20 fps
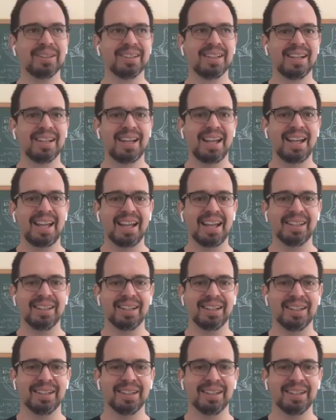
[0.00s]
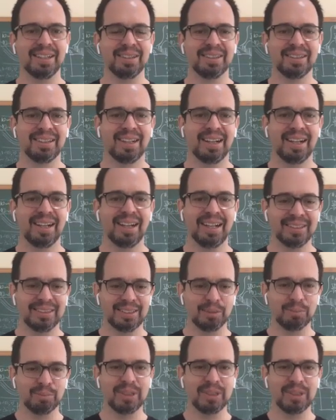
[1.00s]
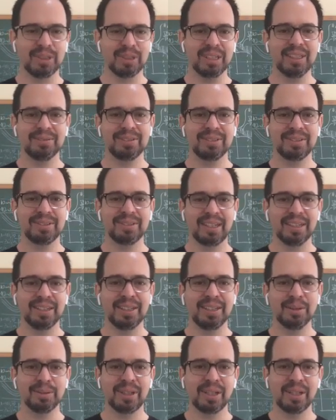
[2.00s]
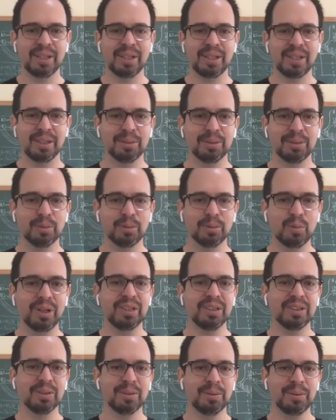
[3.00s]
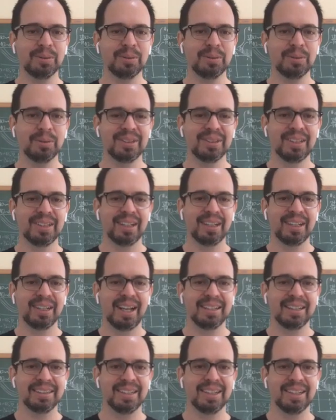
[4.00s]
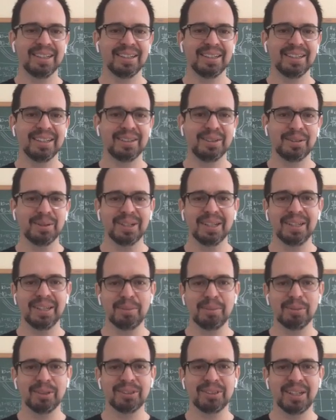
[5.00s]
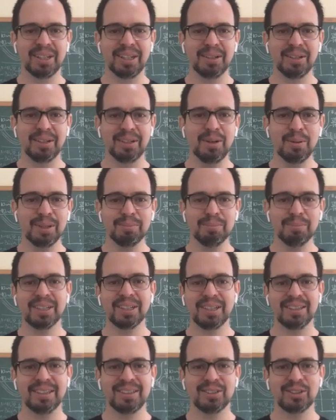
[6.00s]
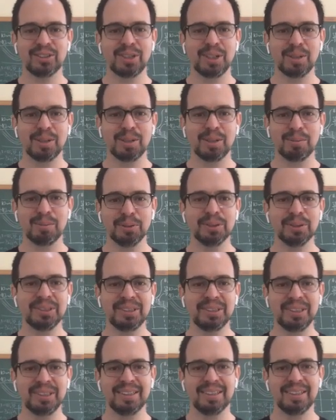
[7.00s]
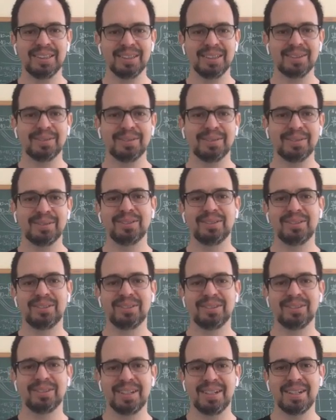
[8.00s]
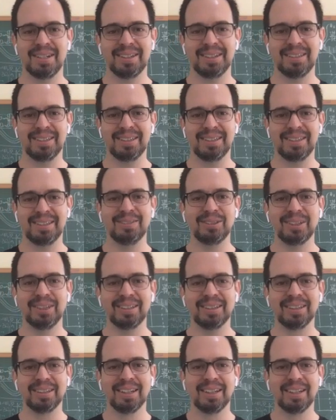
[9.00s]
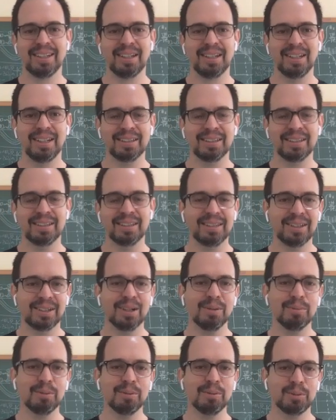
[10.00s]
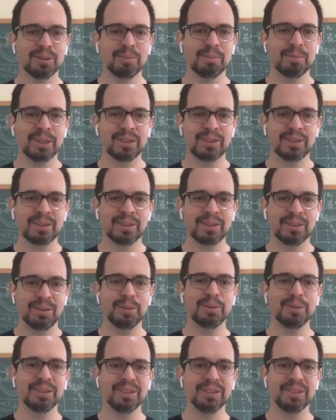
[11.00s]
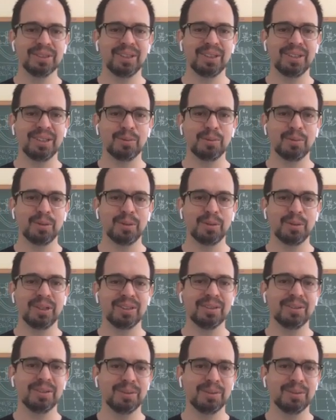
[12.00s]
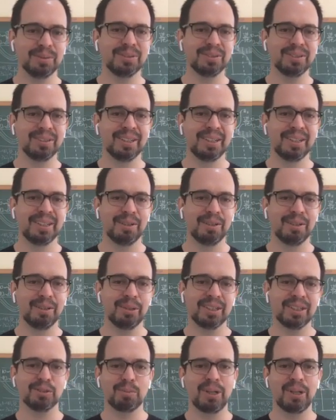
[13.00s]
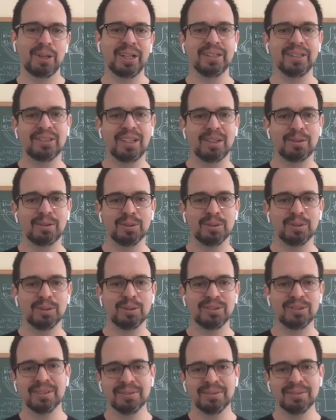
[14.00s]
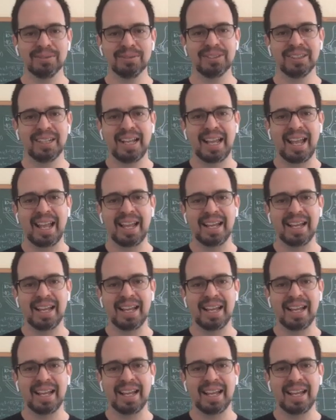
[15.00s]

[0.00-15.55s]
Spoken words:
I think. And then I had some leaves that I knew that they were 1 year old. And then you look at them and said, oh, let me get this carbon-14 out of these leaves. And actually the carbon was much older than 1 year old because plants had reserves